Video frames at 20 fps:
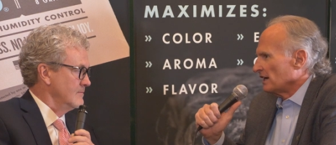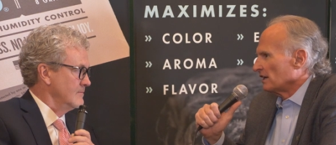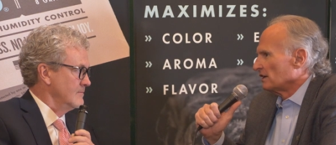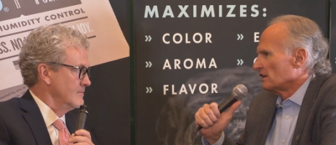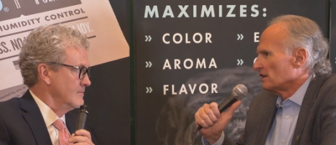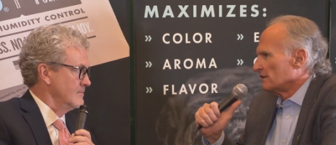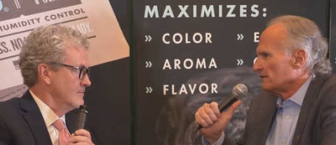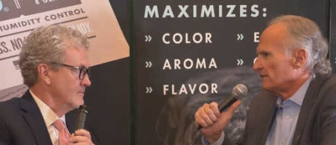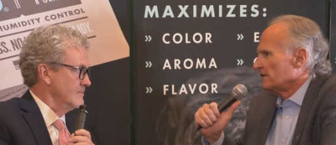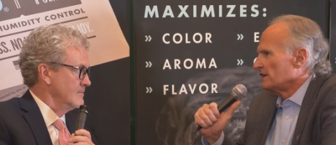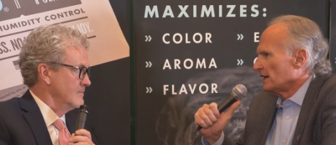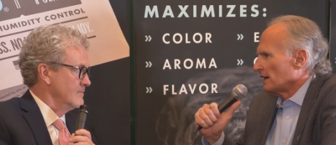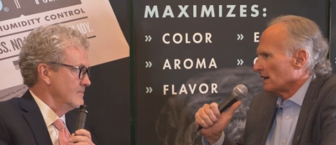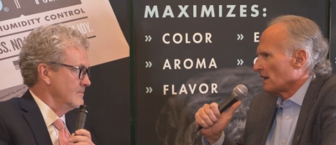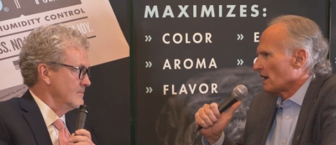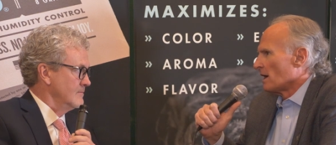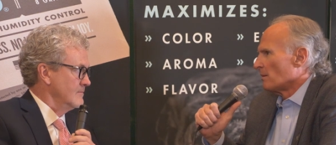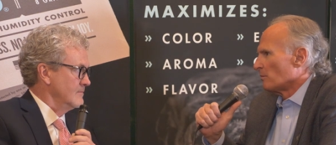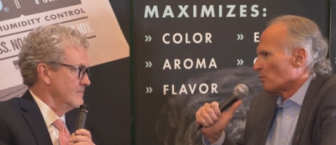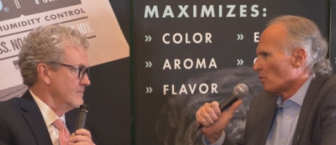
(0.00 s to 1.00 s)
Speaker 1: end of the
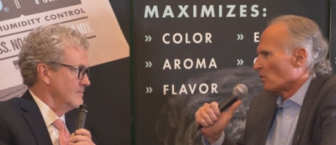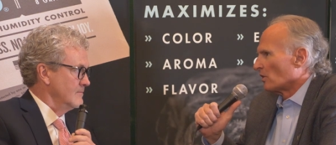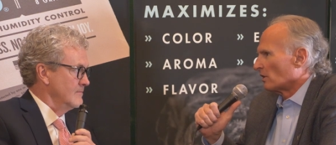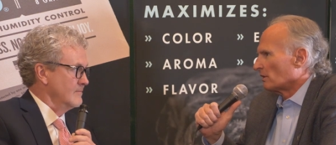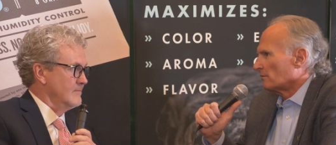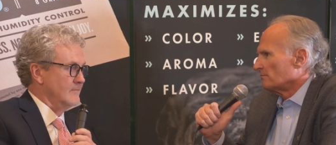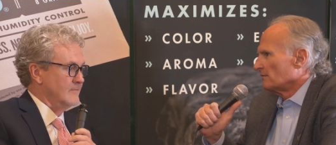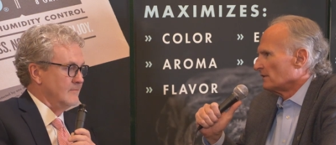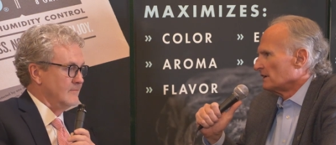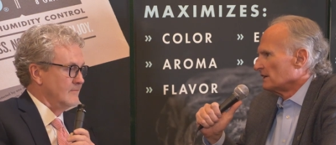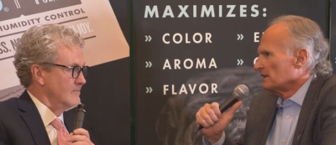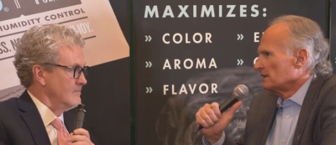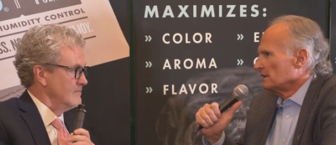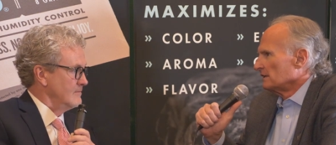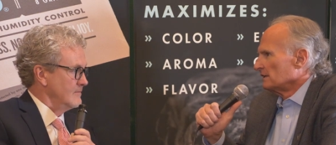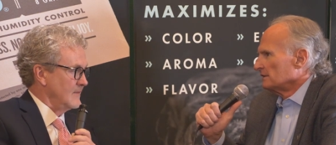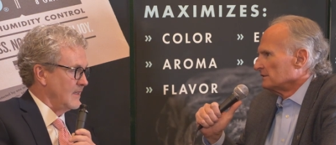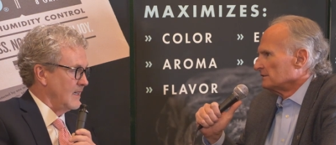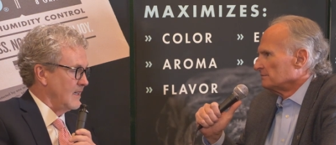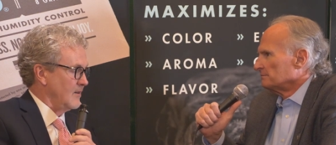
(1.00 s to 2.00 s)
Vietnam War.
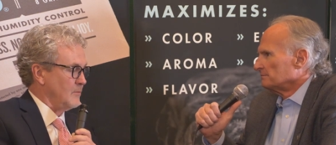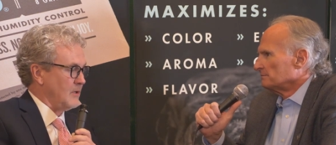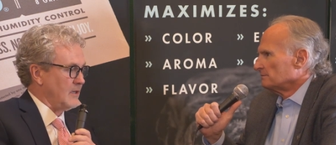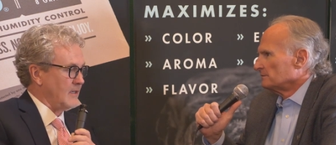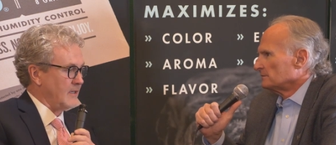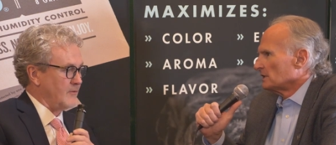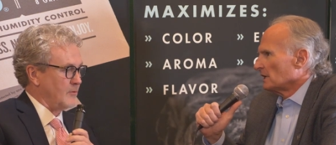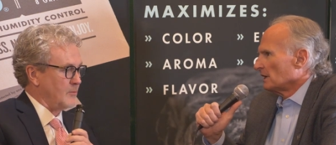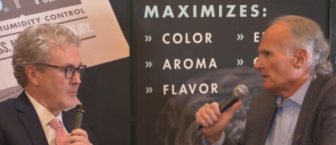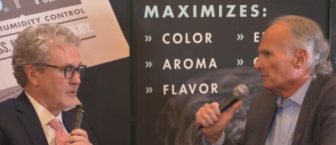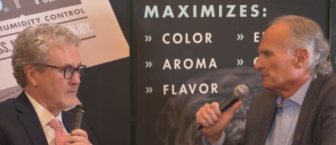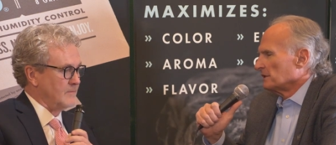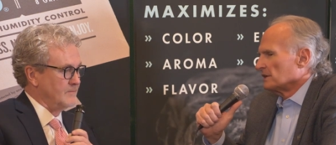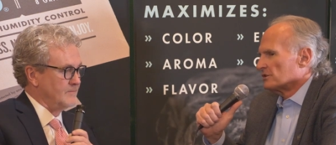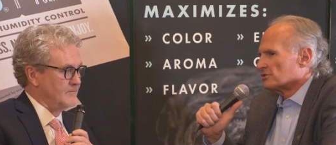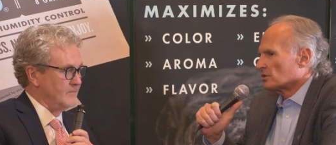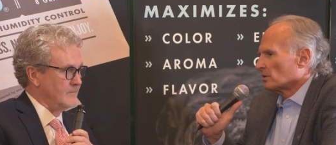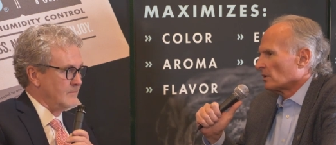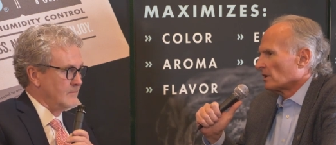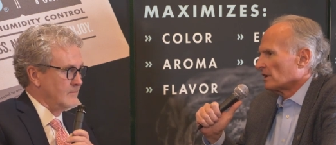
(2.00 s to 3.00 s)
Speaker 2: Unbelievable.
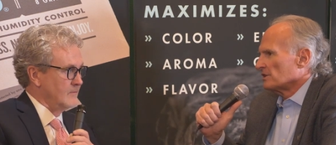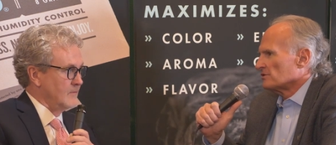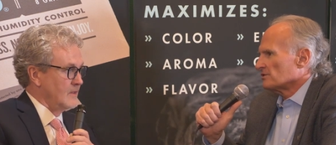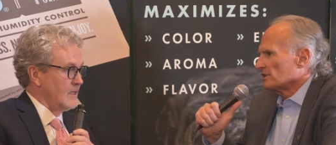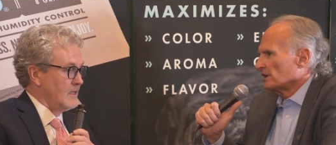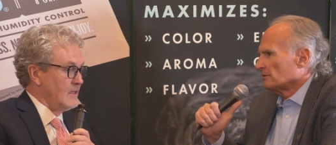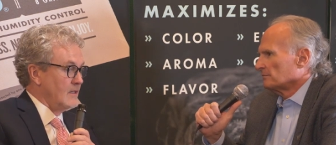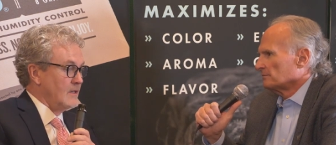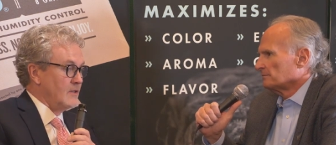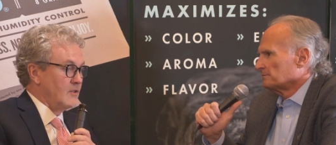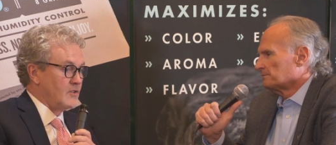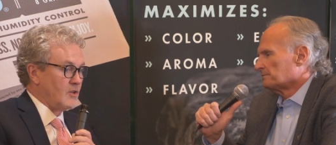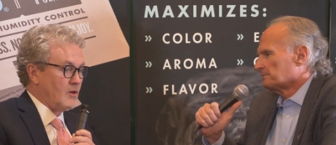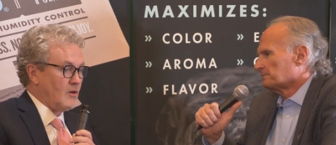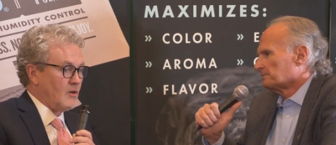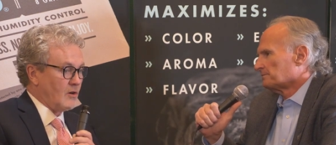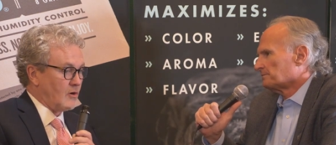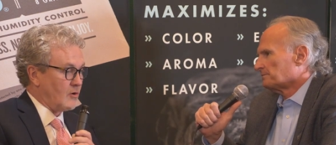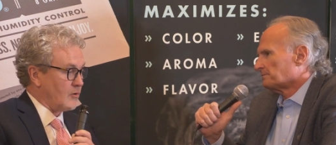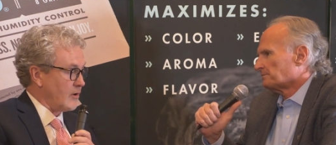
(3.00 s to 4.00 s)

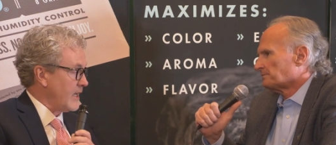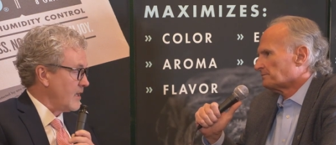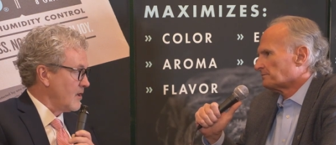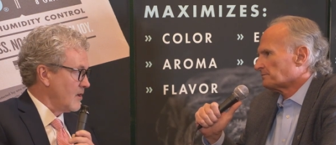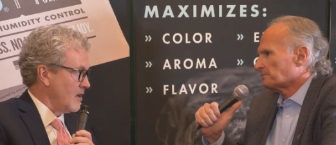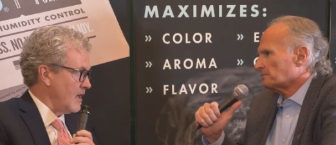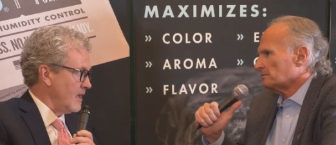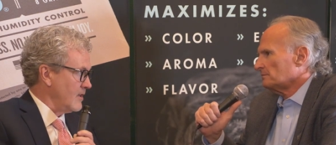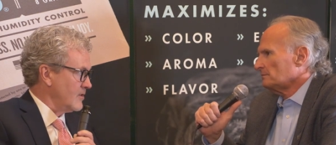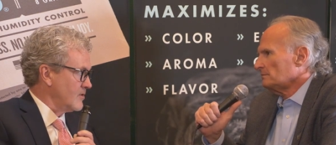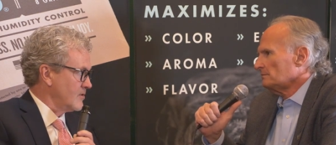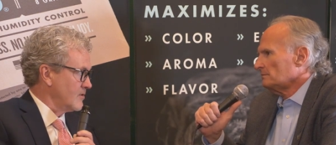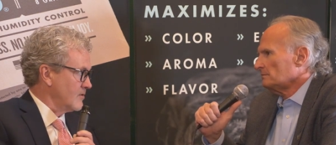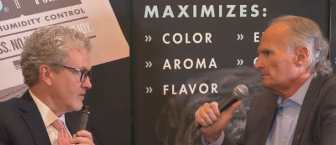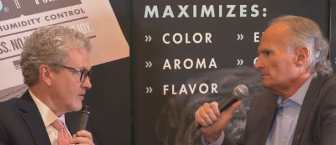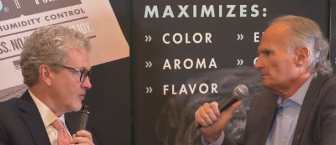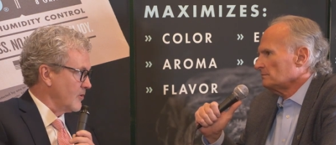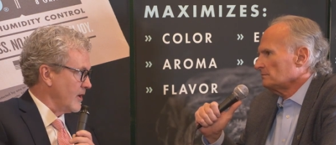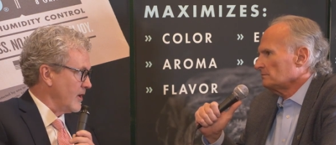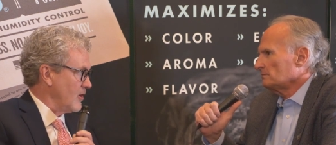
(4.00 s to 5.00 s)
So a great cause,
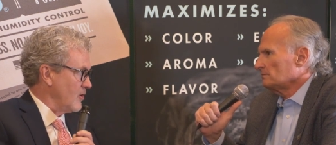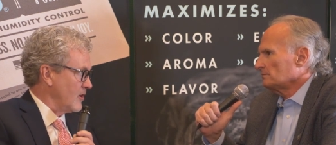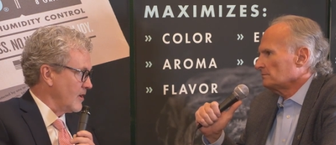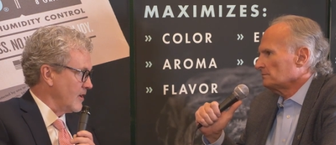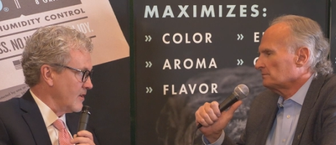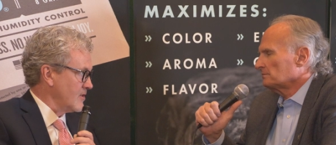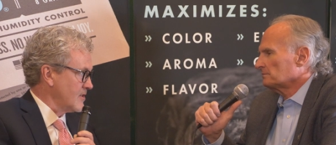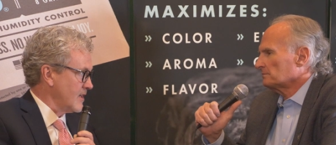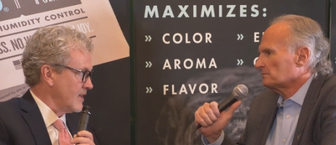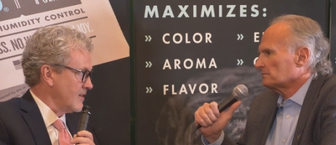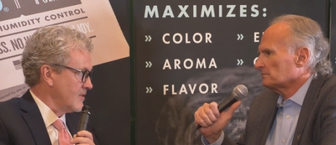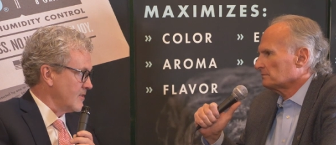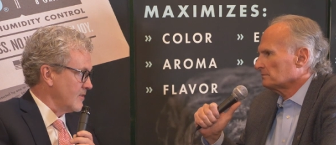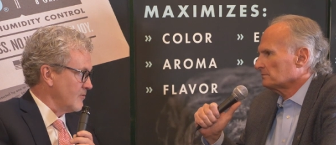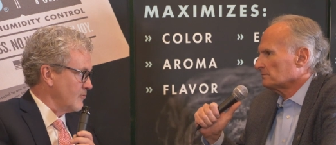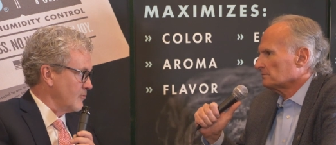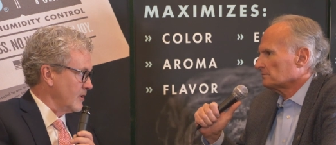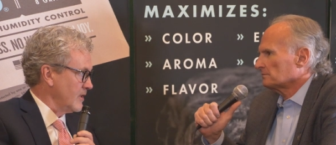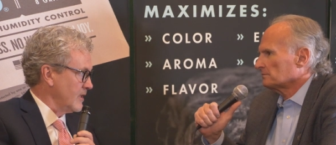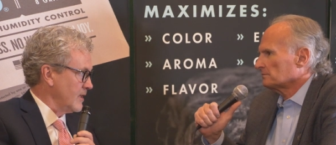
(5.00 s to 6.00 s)
a great
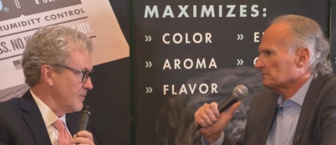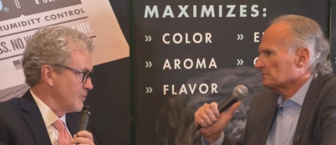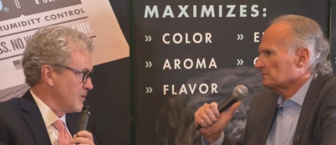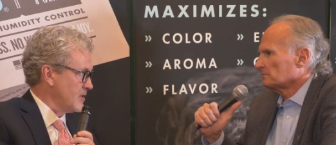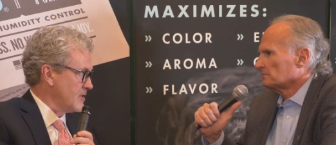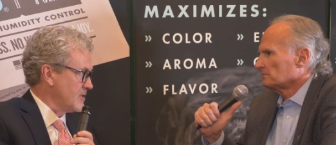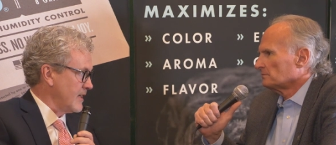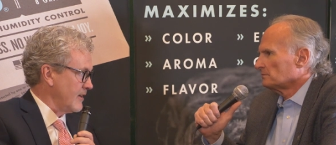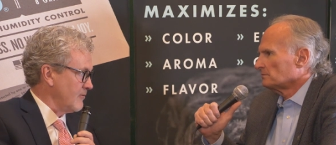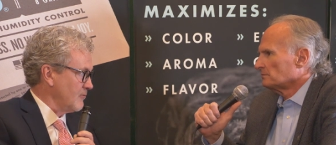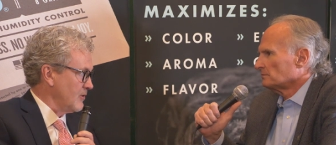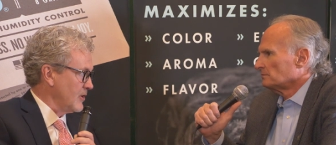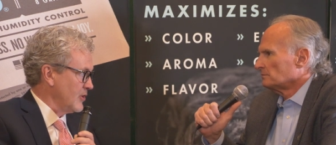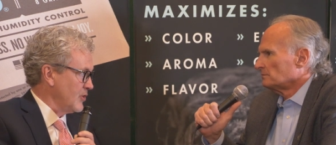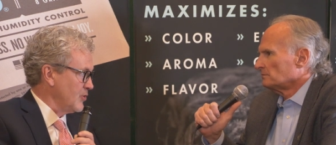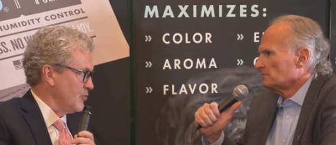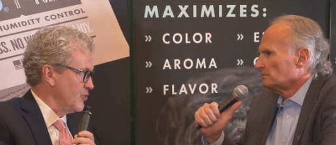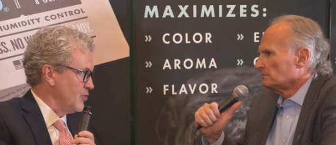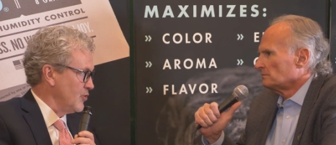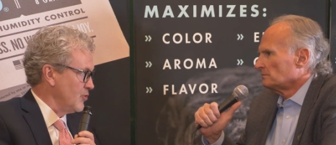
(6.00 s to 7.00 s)
organization. Really appreciate what
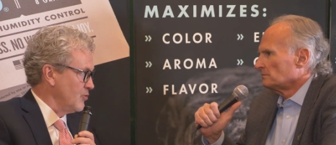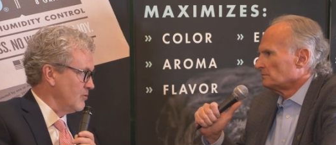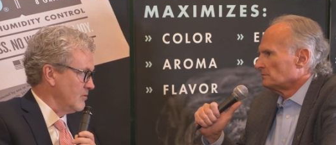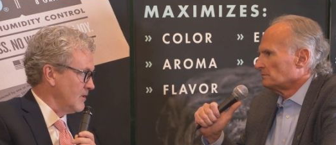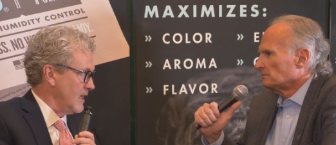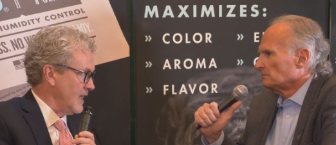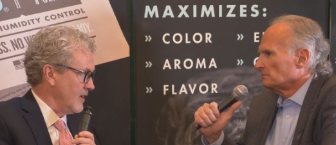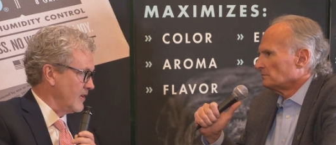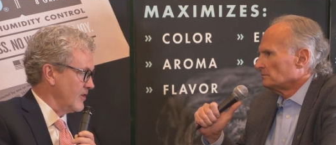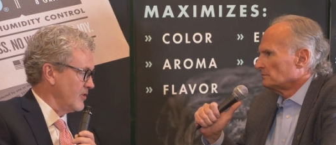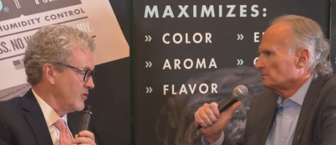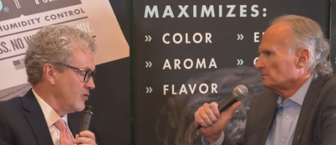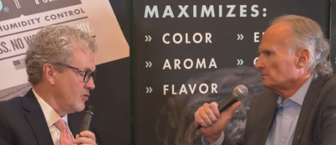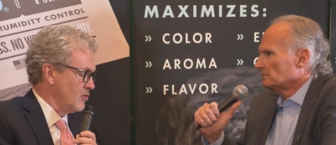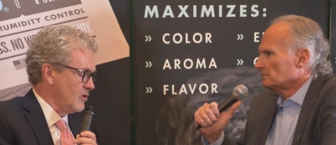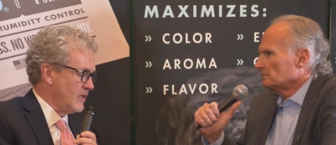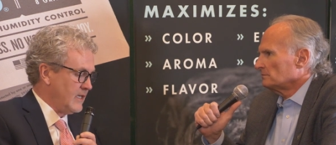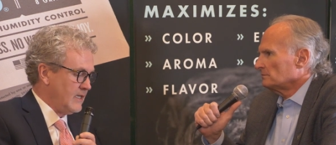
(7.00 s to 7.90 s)
you do, how you do